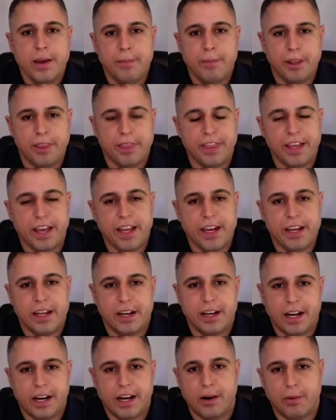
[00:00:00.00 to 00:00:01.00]
But then
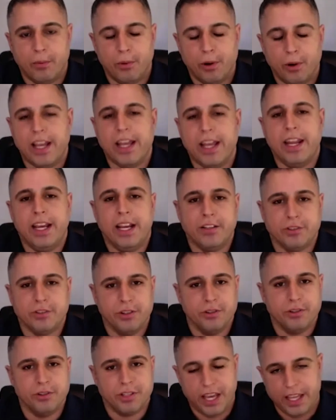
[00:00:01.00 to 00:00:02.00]
uh, we're getting
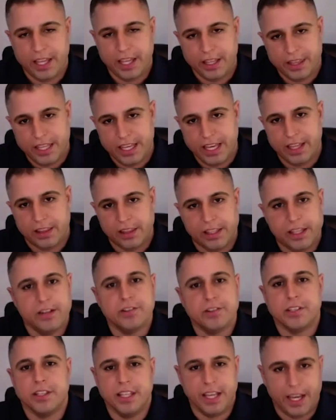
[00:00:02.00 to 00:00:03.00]
introduced to eight, the
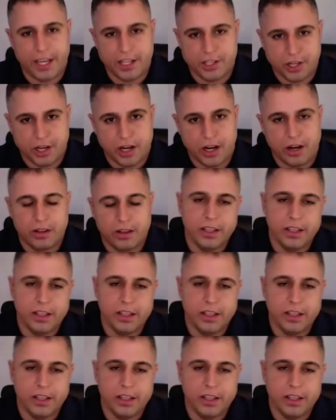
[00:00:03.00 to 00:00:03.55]
leaders in the HR,